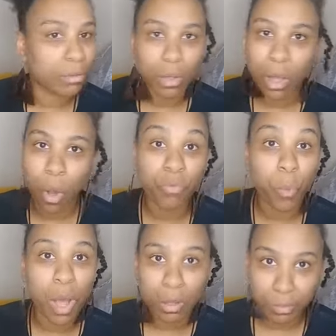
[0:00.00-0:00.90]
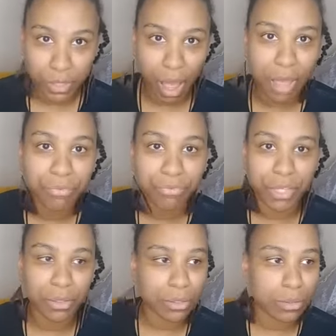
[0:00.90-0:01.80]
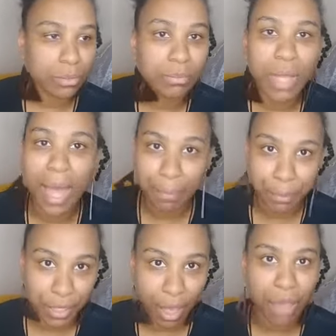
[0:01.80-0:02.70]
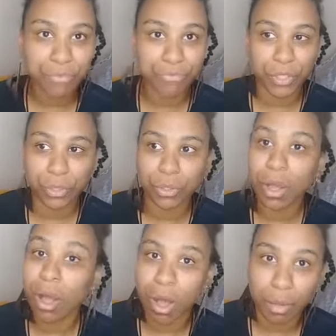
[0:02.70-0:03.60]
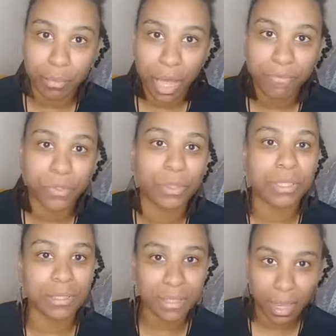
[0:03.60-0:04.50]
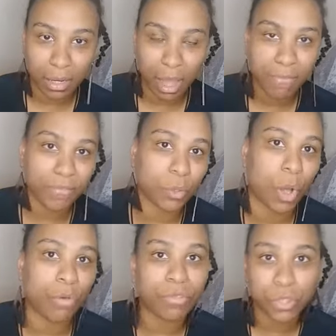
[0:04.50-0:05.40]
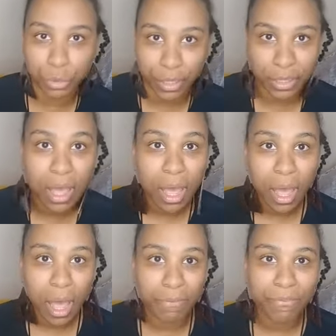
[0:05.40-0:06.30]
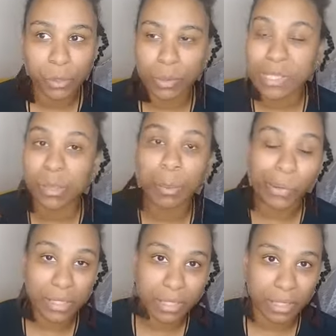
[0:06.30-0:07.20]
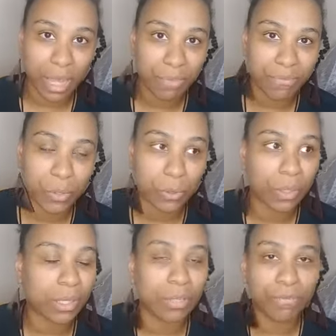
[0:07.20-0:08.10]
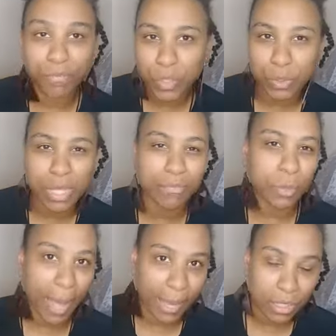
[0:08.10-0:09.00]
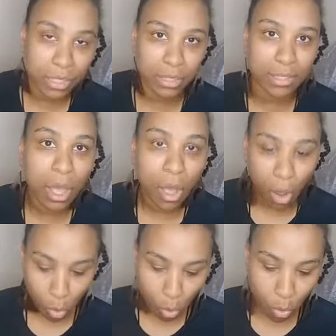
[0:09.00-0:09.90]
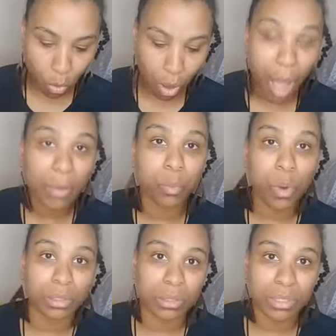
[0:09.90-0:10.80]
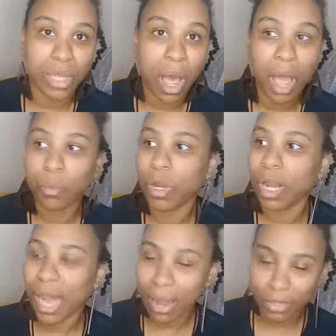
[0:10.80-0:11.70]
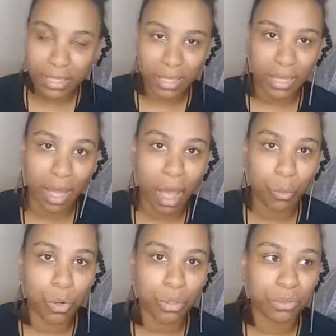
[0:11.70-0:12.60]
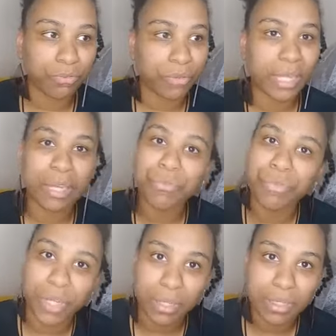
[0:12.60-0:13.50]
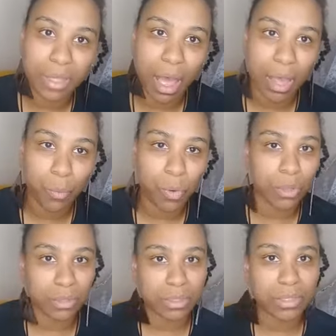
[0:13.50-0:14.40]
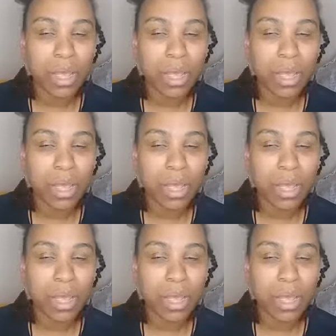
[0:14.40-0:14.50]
overwhelmed, I feel happy, I feel calm, I feel content, I feel overjoyed, I feel disappointed, I feel confused, I feel anxious, or I want clarity, I want forgiveness, I want